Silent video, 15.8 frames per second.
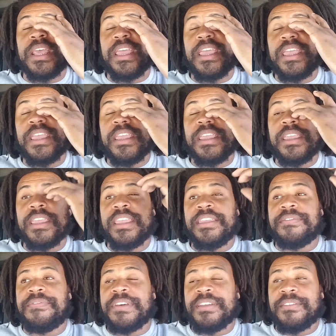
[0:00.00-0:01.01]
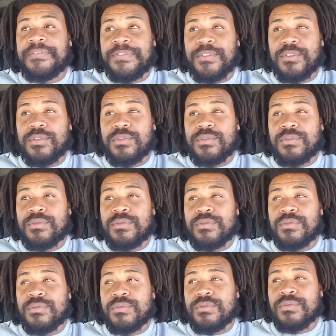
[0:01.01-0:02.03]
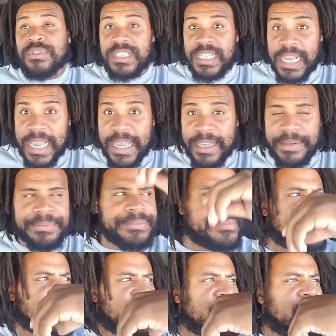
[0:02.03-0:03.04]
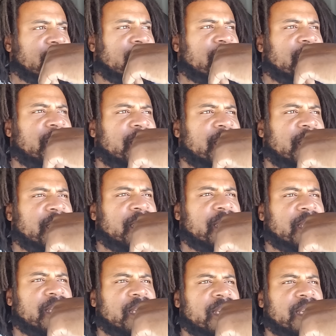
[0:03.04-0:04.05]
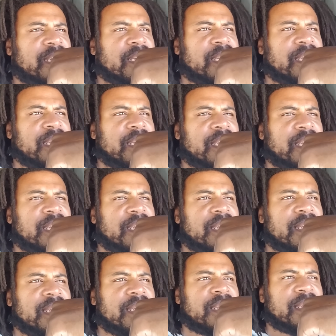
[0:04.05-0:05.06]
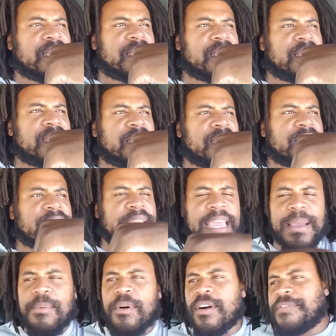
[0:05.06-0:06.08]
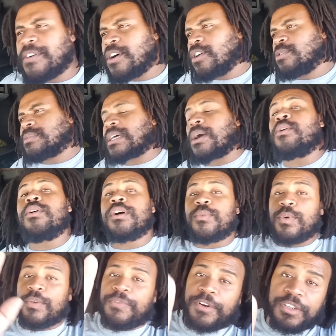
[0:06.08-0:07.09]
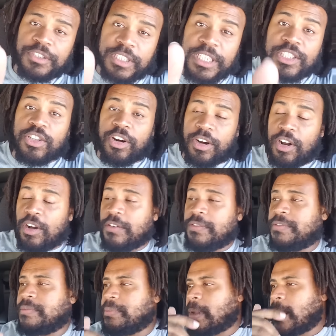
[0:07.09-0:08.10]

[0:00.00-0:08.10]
a eventful time. Came off of home time. Oh, well, first to start off.